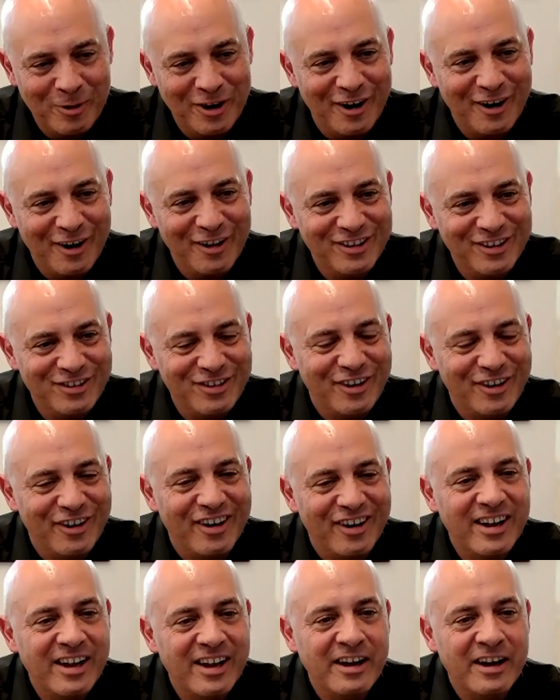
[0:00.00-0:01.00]
we are this
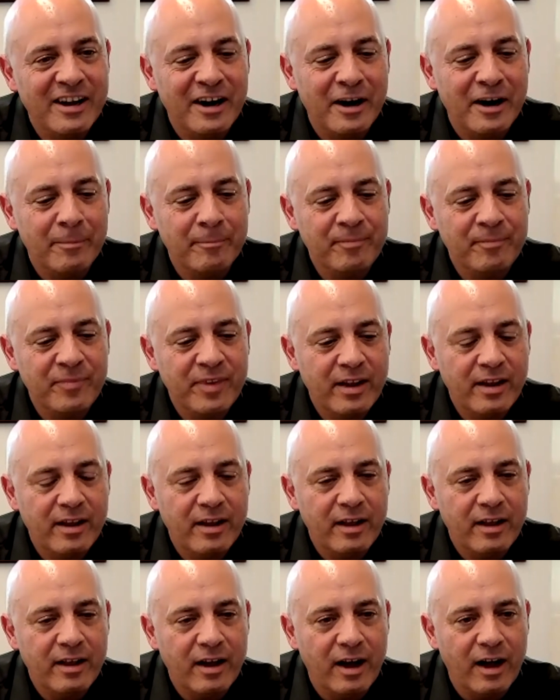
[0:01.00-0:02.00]
year,
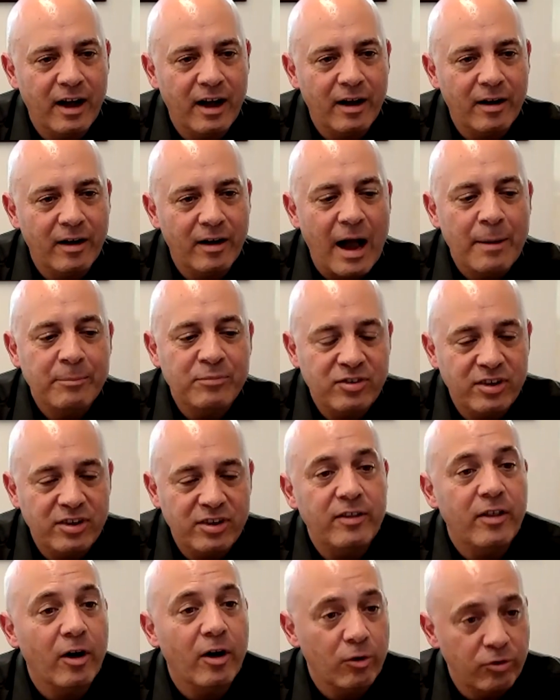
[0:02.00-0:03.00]
I'm
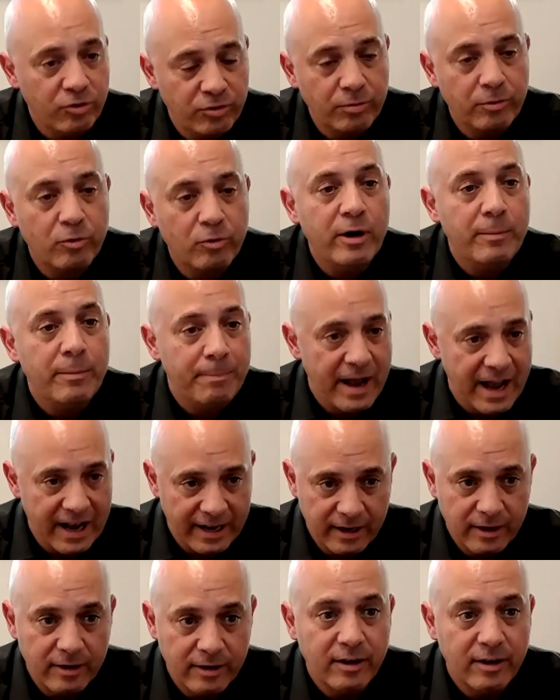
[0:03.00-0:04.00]
seeing those creep
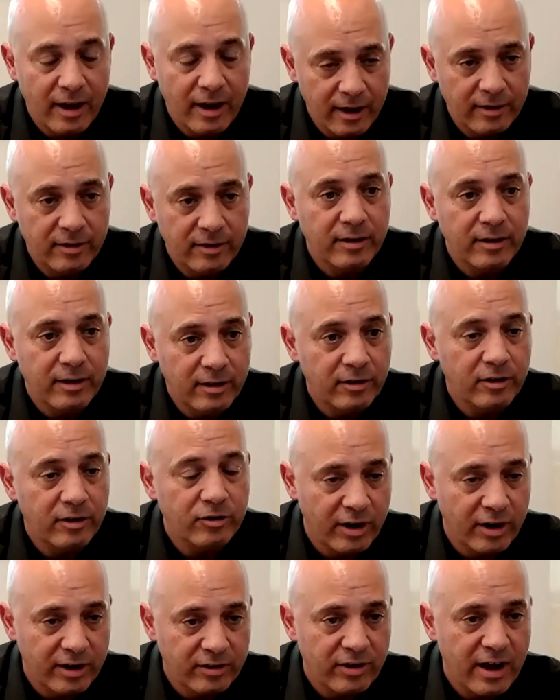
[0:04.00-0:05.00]
back into
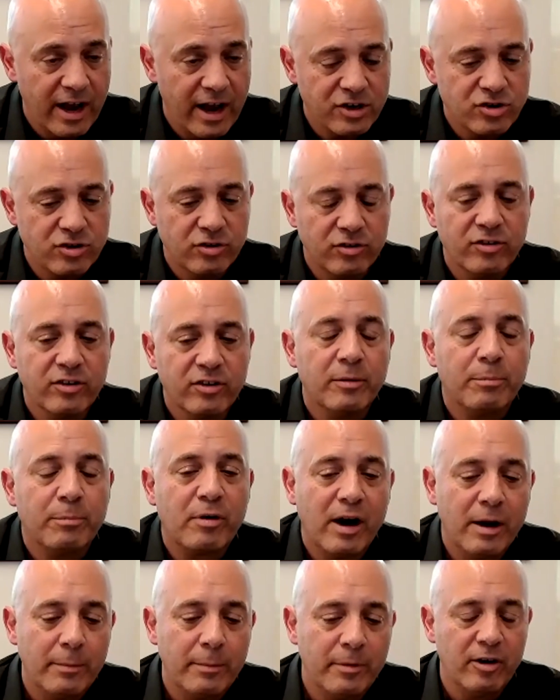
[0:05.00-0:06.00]
transactions. And the
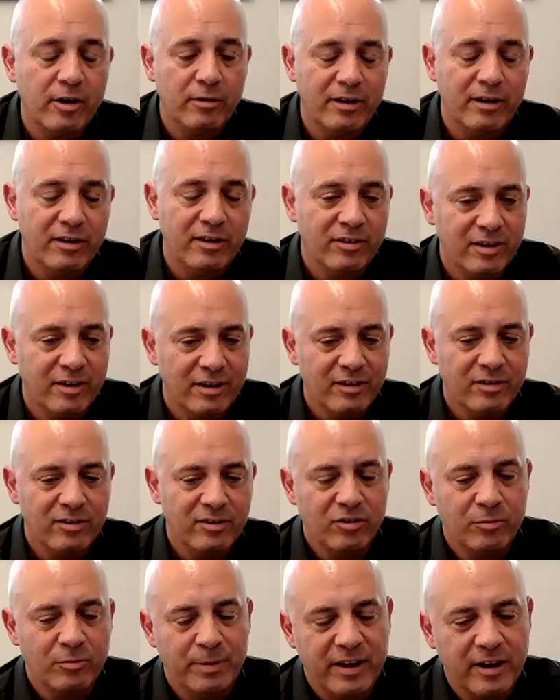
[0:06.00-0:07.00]
primary reason
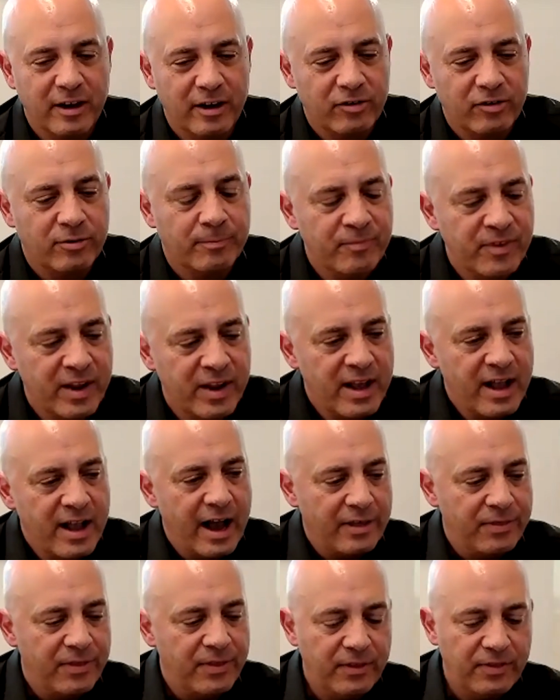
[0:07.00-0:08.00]
is because
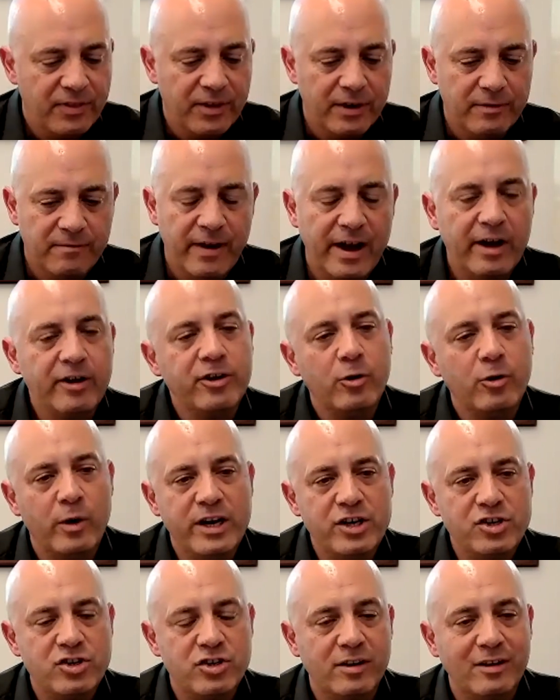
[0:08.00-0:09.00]
I think that
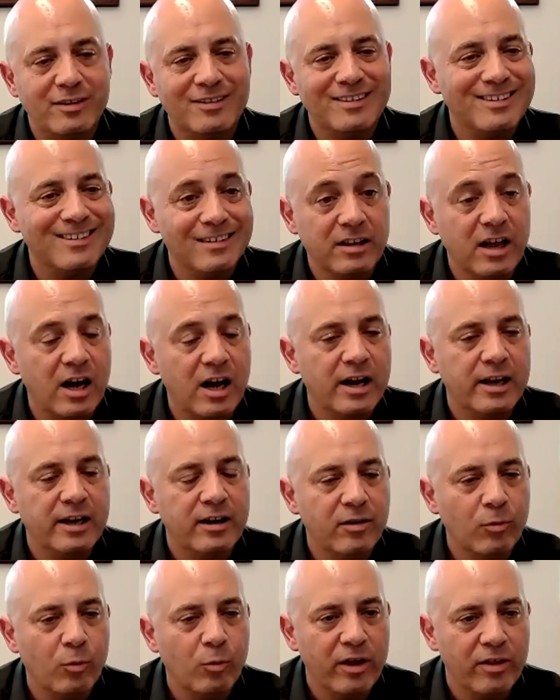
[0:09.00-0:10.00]
valuation isn't
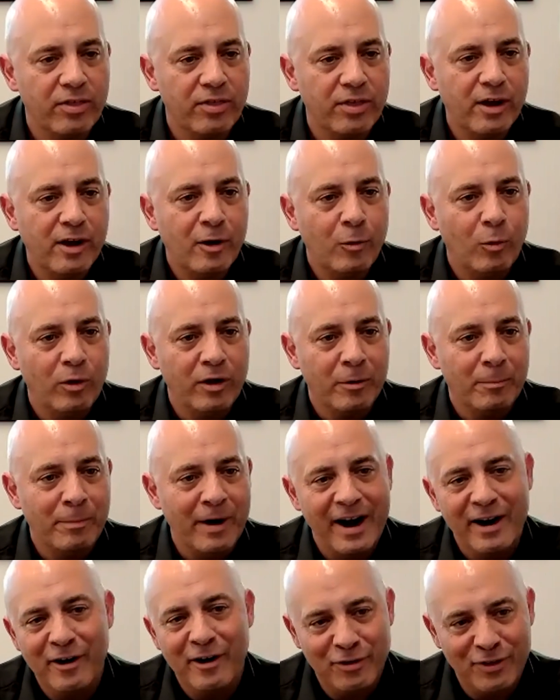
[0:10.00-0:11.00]
aligned with what a
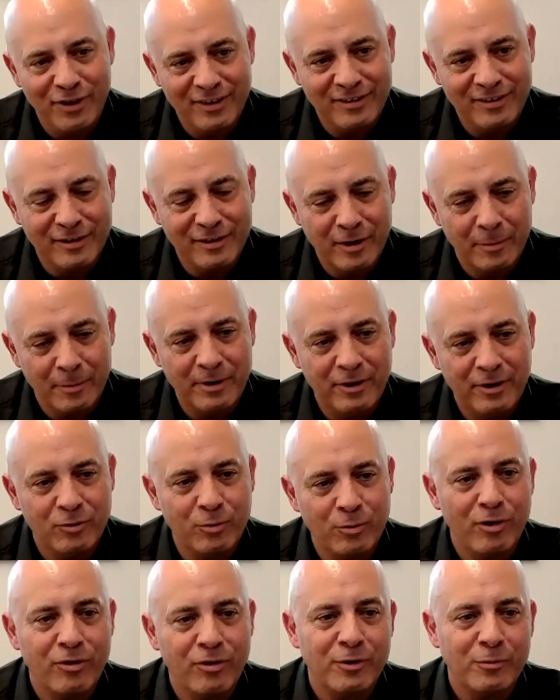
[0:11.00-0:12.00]
buyer thinks the company's
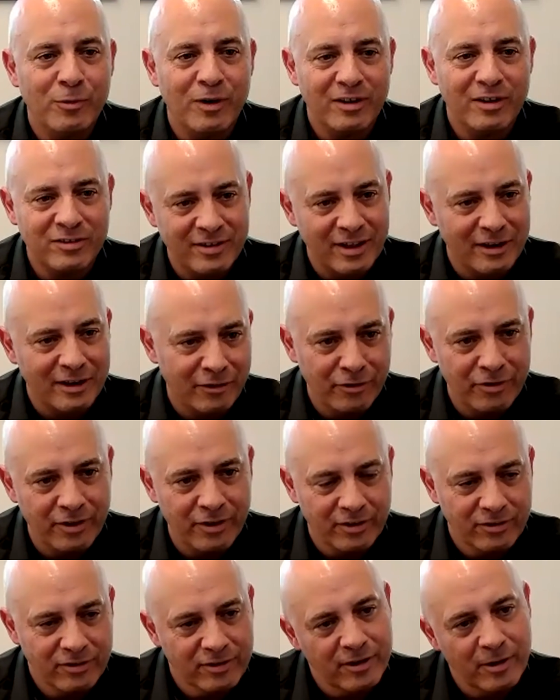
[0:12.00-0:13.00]
worth and what a seller
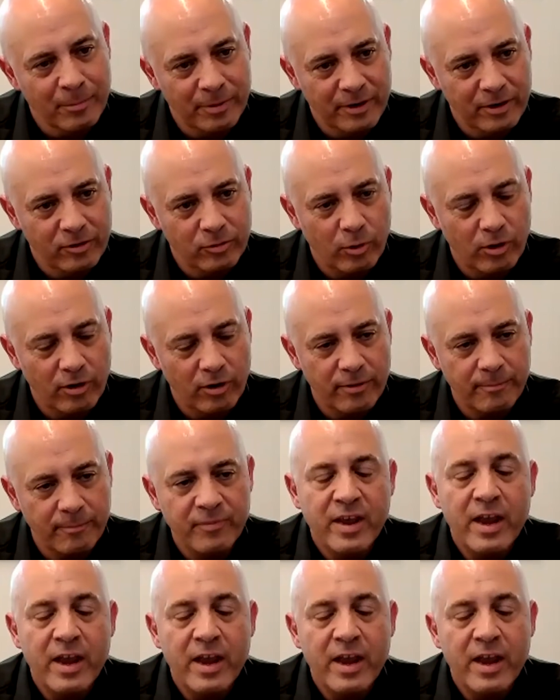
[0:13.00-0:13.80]
thinks the company's worth.